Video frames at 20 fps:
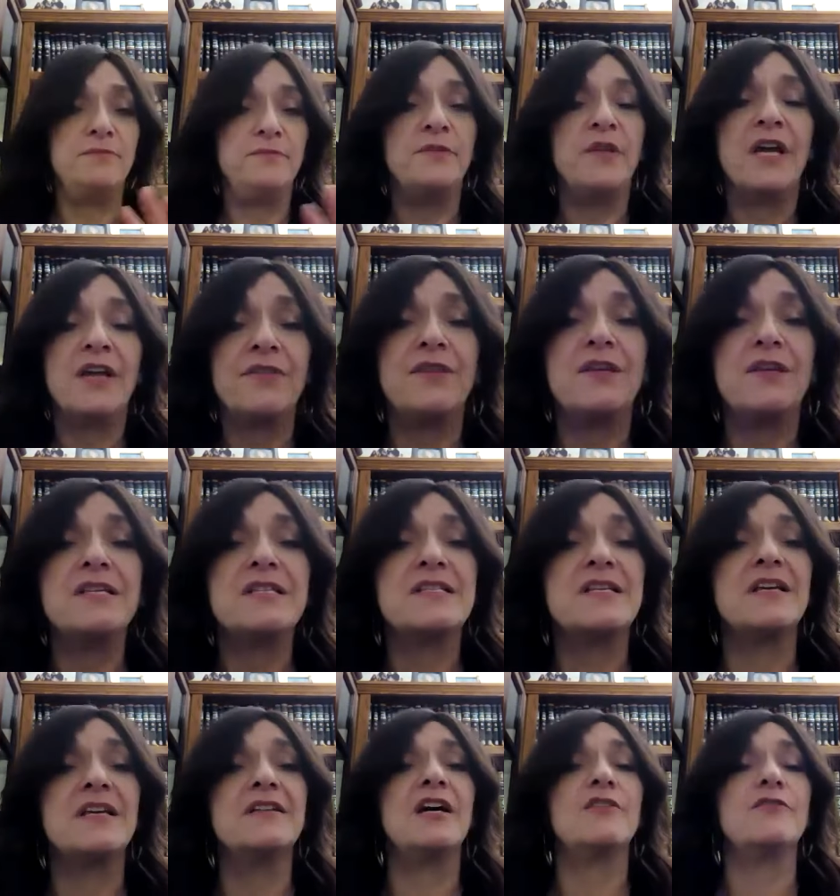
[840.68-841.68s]
nothing
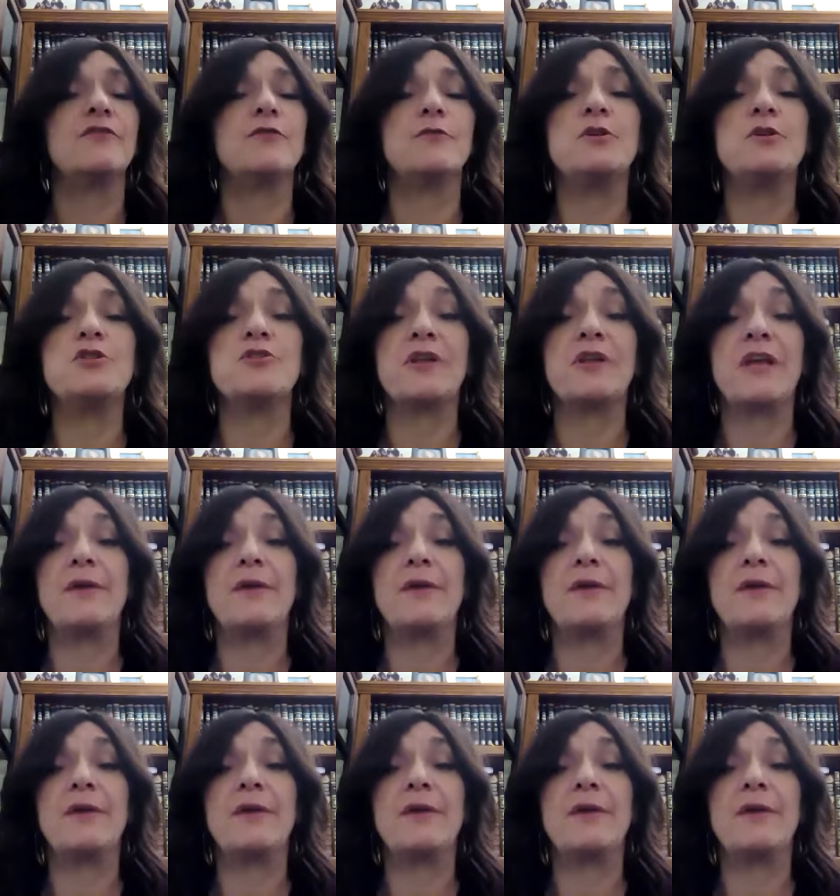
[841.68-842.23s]
sad, God forbid, should